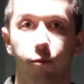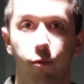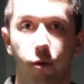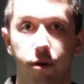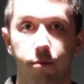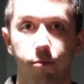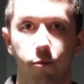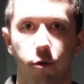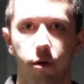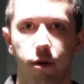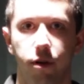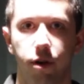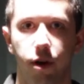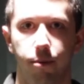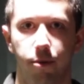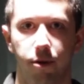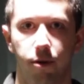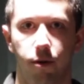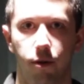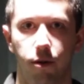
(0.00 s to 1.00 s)
one more
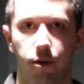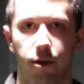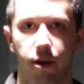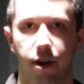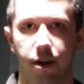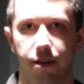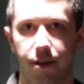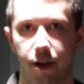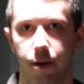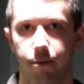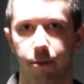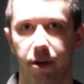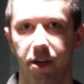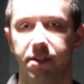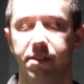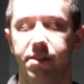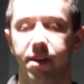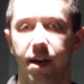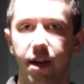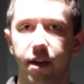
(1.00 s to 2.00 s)
cubby hole and that
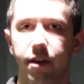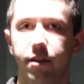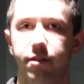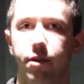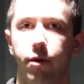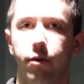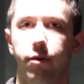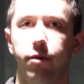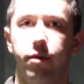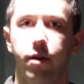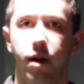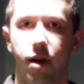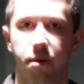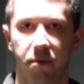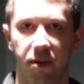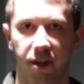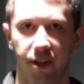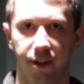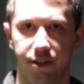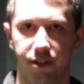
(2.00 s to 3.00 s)
makes 8 total
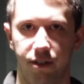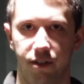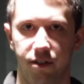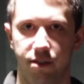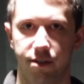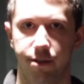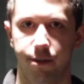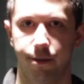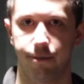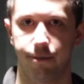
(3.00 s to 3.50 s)
combinations.